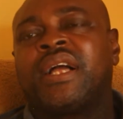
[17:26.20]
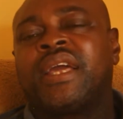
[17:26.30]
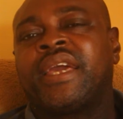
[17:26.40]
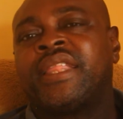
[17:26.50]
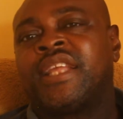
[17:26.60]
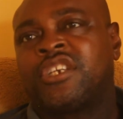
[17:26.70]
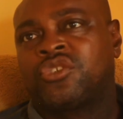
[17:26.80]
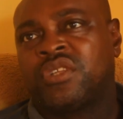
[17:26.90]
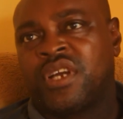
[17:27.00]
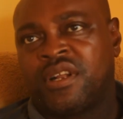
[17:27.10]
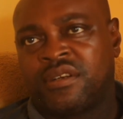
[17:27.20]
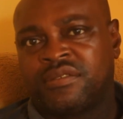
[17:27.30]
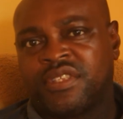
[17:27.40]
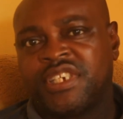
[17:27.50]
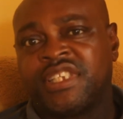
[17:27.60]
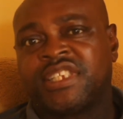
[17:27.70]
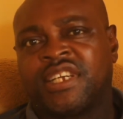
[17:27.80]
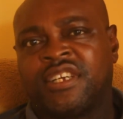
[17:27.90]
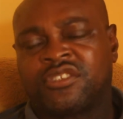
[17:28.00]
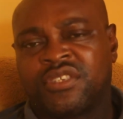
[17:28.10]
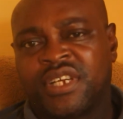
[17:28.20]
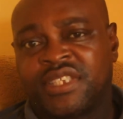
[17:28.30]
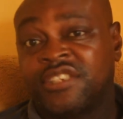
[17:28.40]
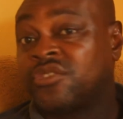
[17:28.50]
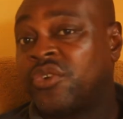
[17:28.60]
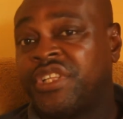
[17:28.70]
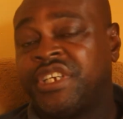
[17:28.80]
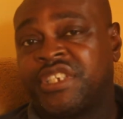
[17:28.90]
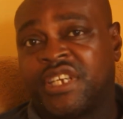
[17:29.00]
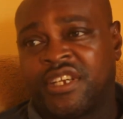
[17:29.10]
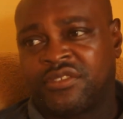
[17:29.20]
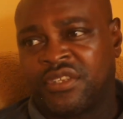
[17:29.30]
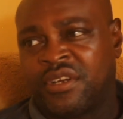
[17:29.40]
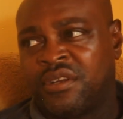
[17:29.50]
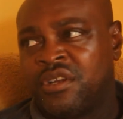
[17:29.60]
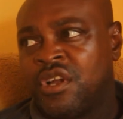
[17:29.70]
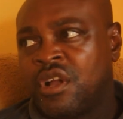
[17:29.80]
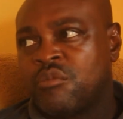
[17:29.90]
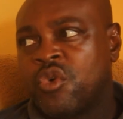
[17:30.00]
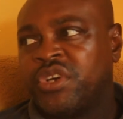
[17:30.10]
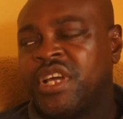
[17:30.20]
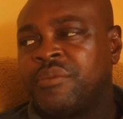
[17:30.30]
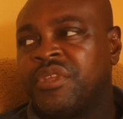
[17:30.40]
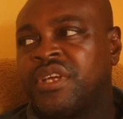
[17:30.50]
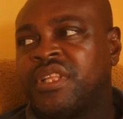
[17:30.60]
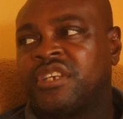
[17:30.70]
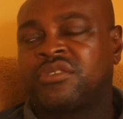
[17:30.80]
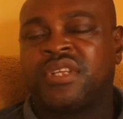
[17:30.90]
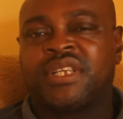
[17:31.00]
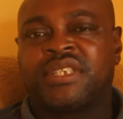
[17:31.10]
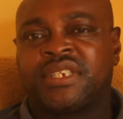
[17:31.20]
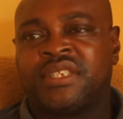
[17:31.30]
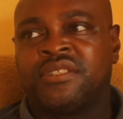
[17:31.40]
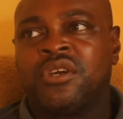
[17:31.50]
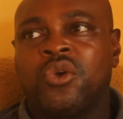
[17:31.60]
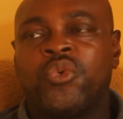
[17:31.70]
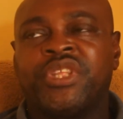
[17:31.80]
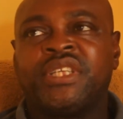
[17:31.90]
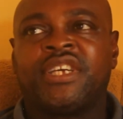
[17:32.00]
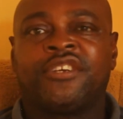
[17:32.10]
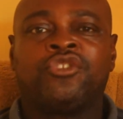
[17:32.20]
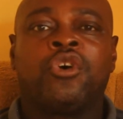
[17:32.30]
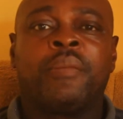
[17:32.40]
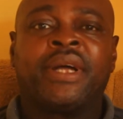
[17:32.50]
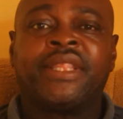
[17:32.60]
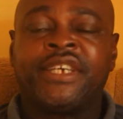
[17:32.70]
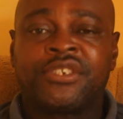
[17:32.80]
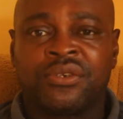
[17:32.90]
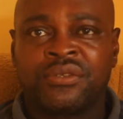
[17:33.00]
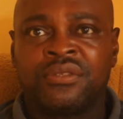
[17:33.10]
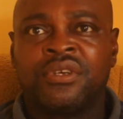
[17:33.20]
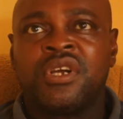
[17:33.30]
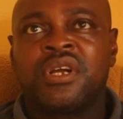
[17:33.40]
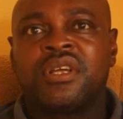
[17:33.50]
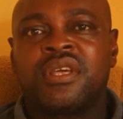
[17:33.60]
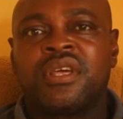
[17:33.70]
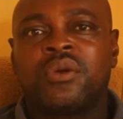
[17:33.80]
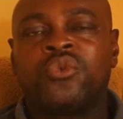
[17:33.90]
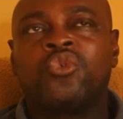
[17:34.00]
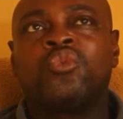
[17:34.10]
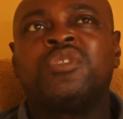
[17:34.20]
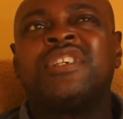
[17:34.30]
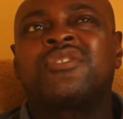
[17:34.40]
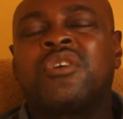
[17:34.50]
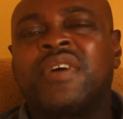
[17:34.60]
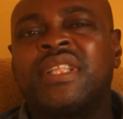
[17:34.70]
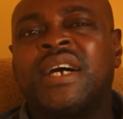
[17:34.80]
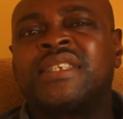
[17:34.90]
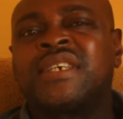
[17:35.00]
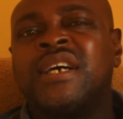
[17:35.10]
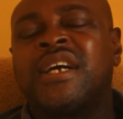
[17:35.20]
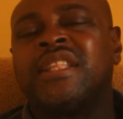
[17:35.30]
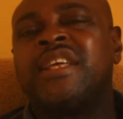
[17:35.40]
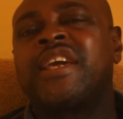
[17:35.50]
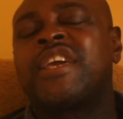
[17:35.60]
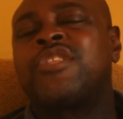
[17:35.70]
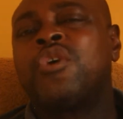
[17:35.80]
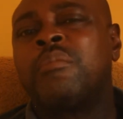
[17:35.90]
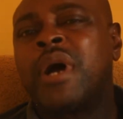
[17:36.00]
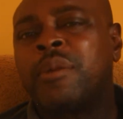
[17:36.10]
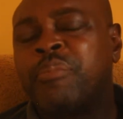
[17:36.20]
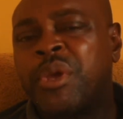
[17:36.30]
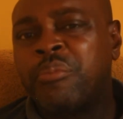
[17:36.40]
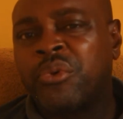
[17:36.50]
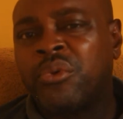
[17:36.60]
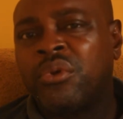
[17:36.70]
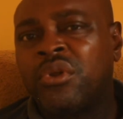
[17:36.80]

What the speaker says: a national, international thing. It's already international. But when I mean a national thing within the Idoma nation, you will discover that the Idoma people